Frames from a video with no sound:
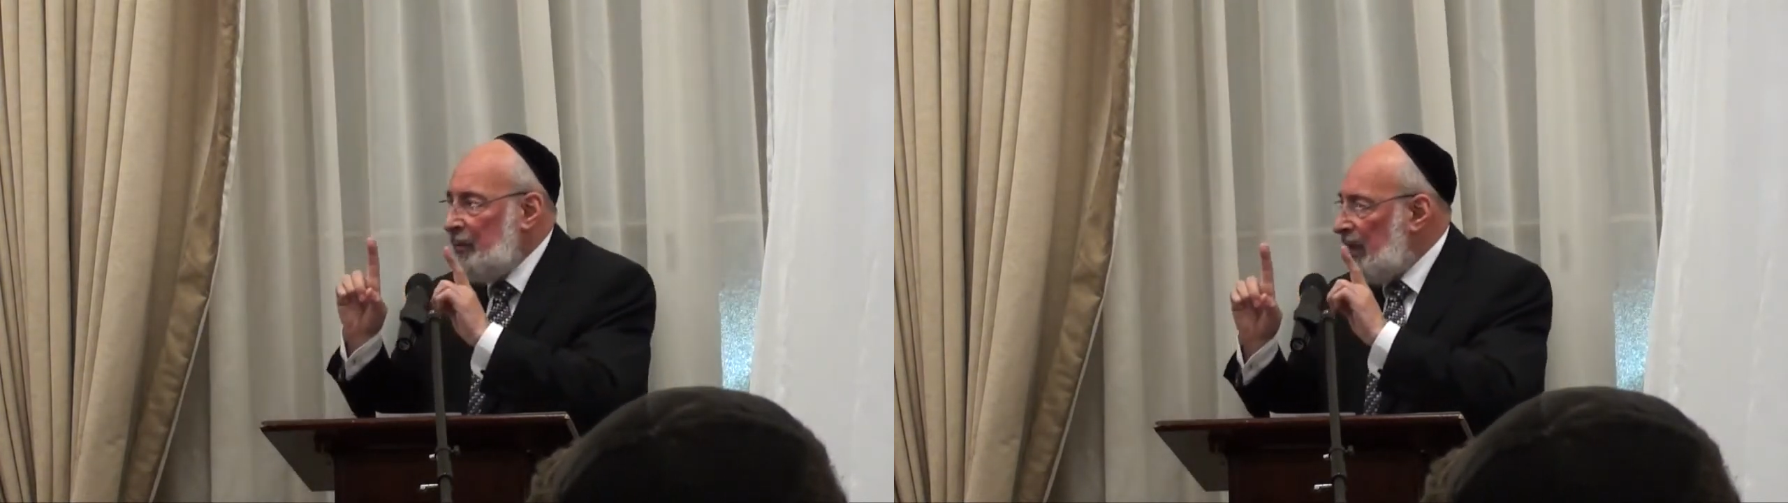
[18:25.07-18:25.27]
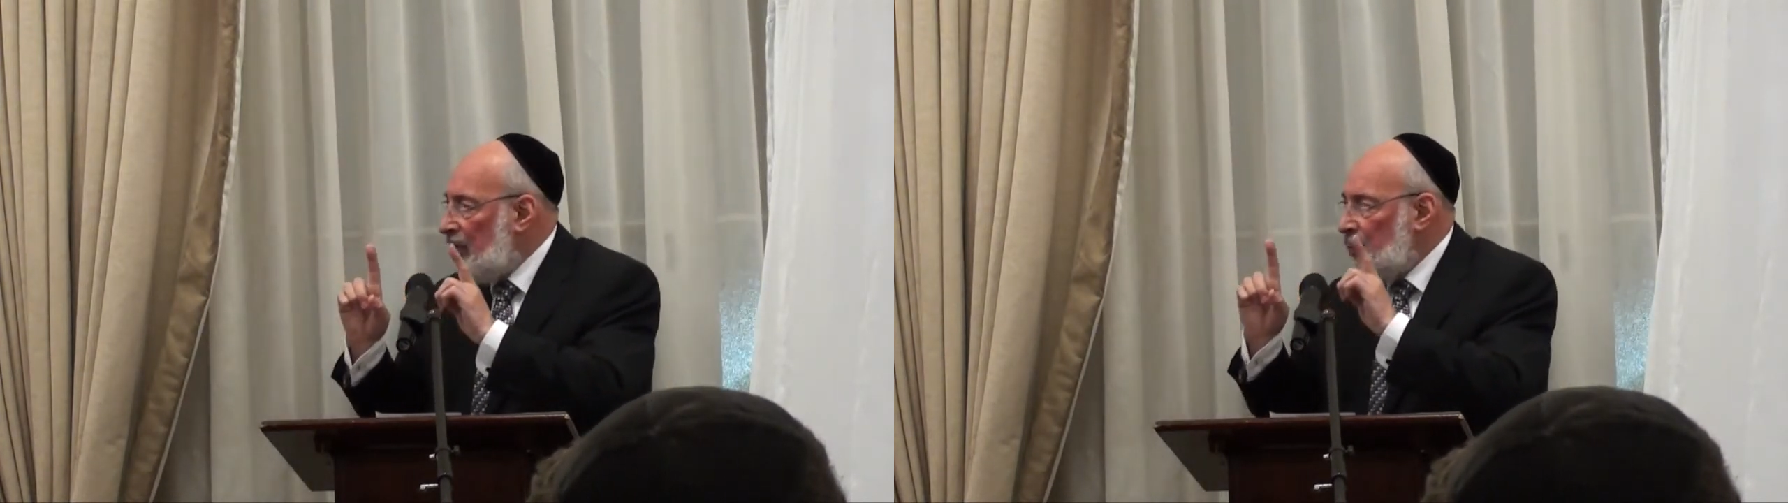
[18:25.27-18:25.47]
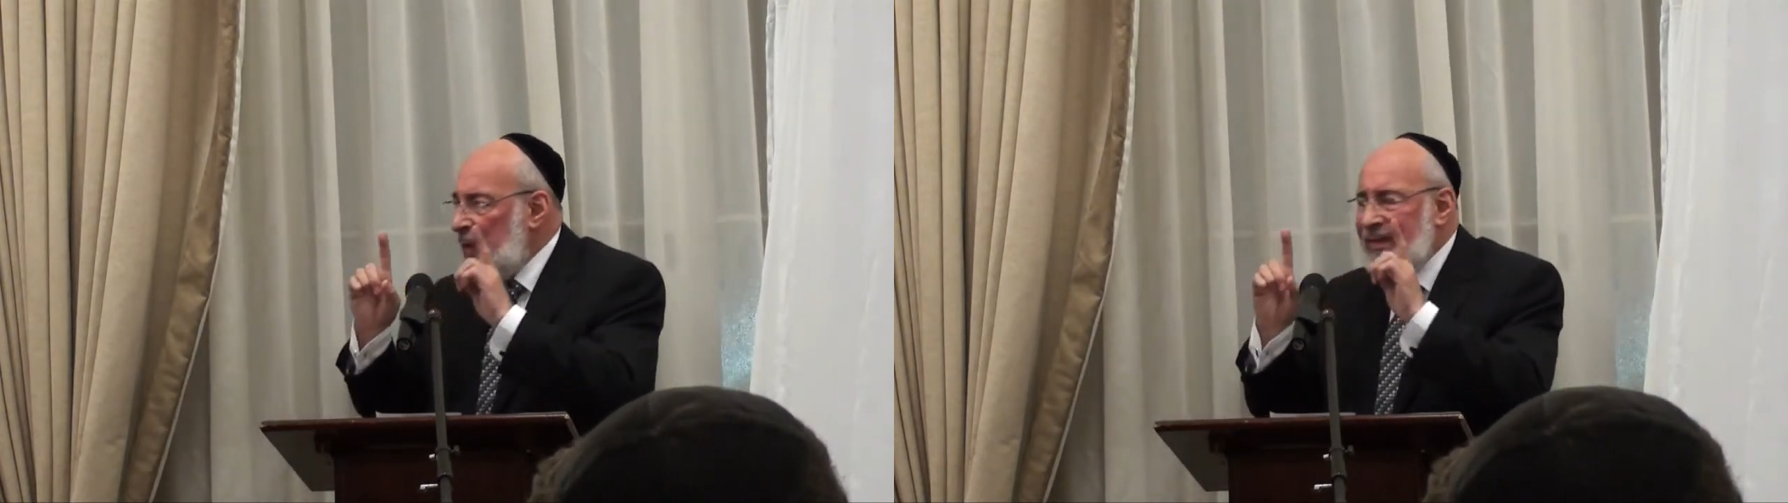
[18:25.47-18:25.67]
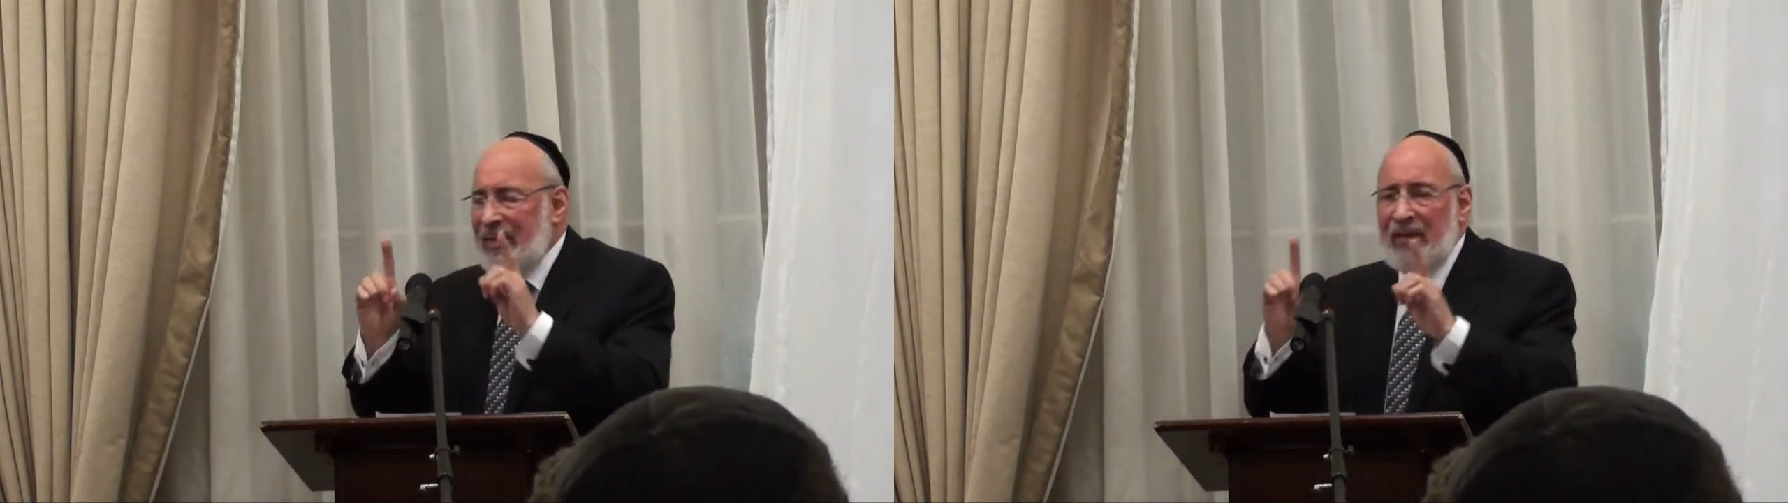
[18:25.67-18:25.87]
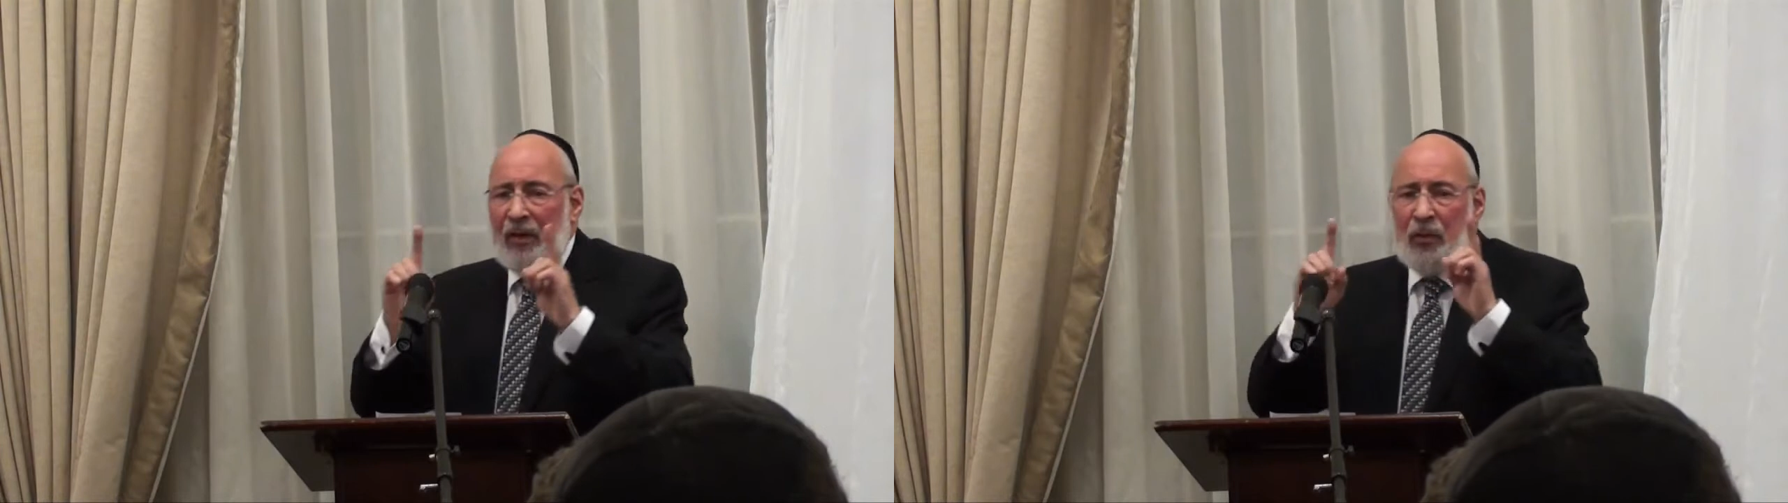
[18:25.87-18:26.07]
because we
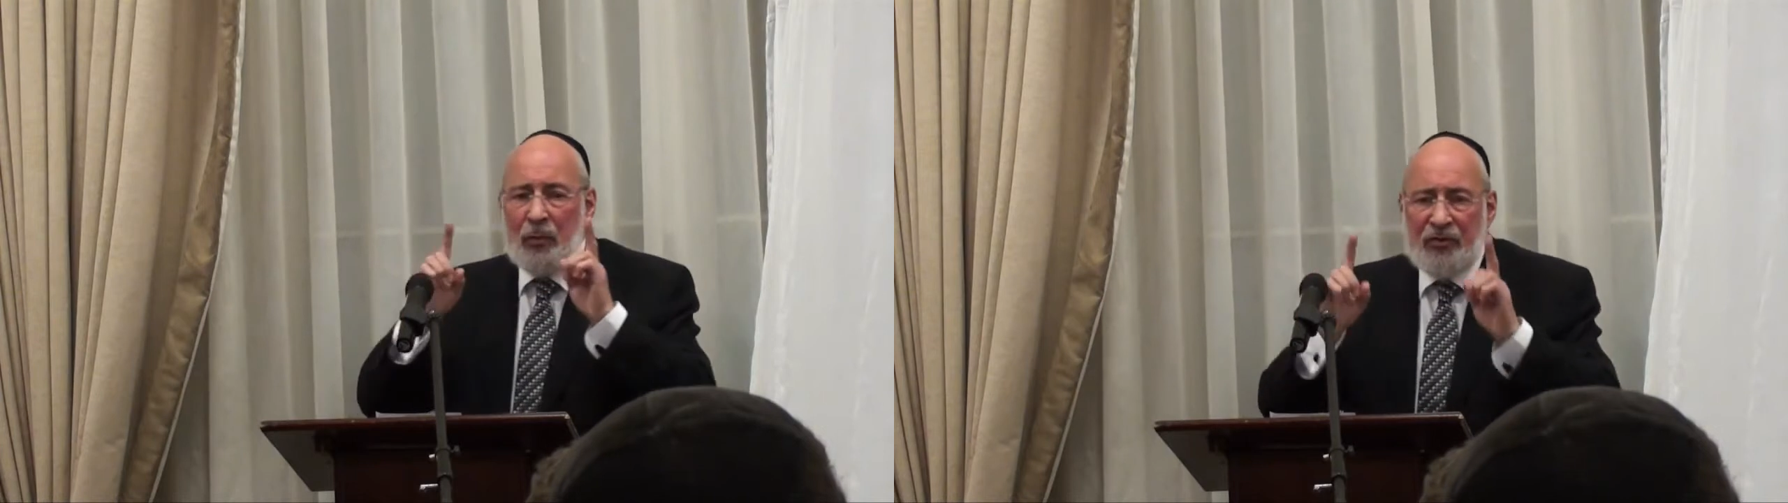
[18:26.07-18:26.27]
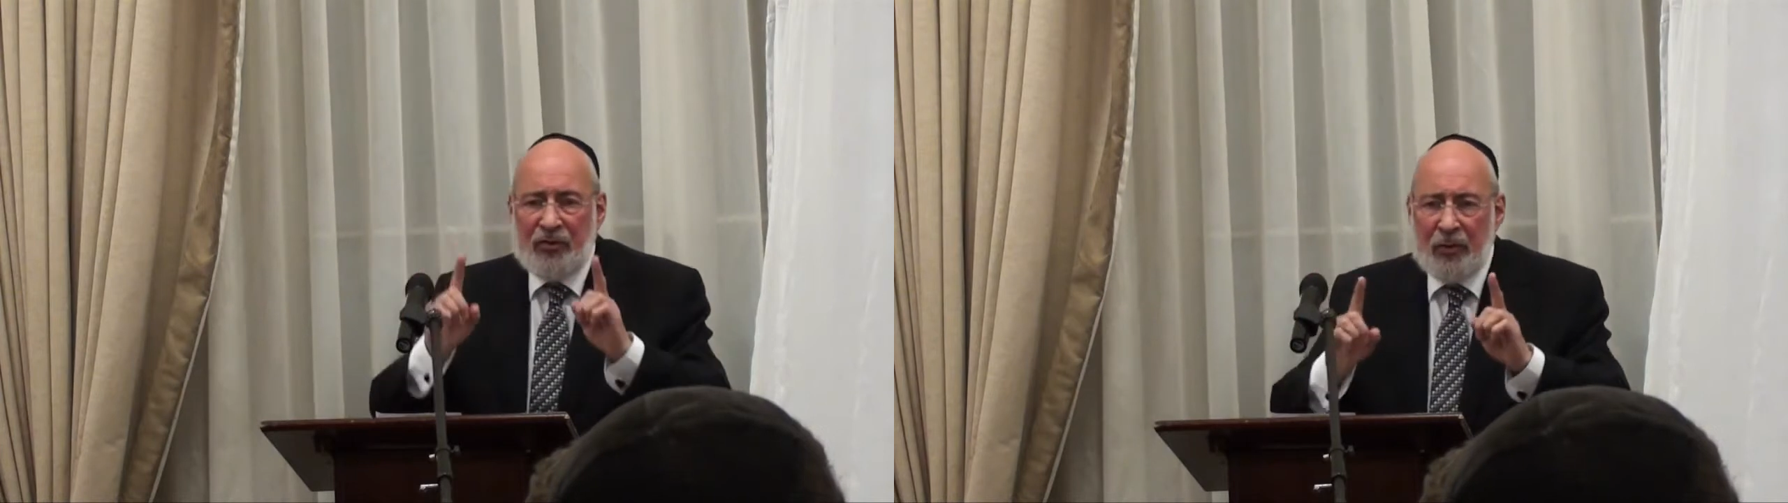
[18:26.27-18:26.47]
didn't know who was